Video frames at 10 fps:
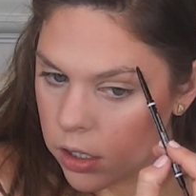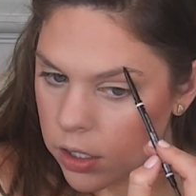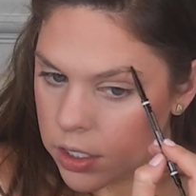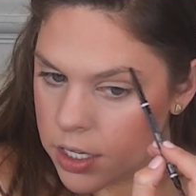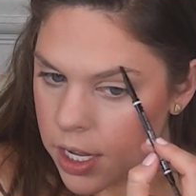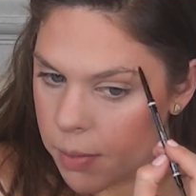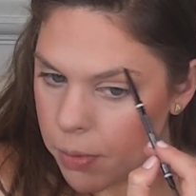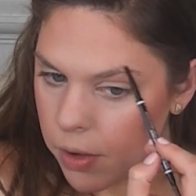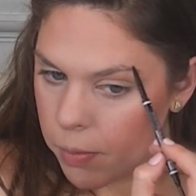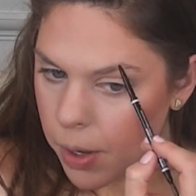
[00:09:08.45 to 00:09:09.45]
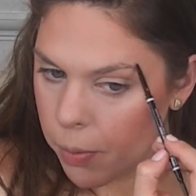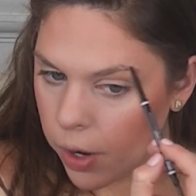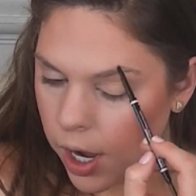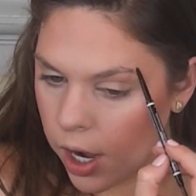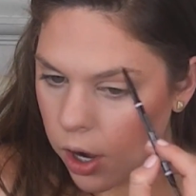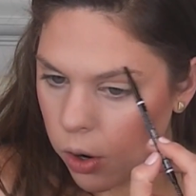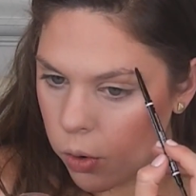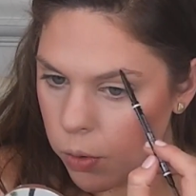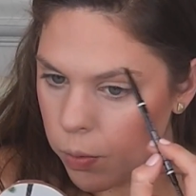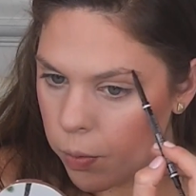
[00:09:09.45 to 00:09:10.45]
the tip of my
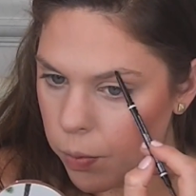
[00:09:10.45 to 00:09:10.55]
brow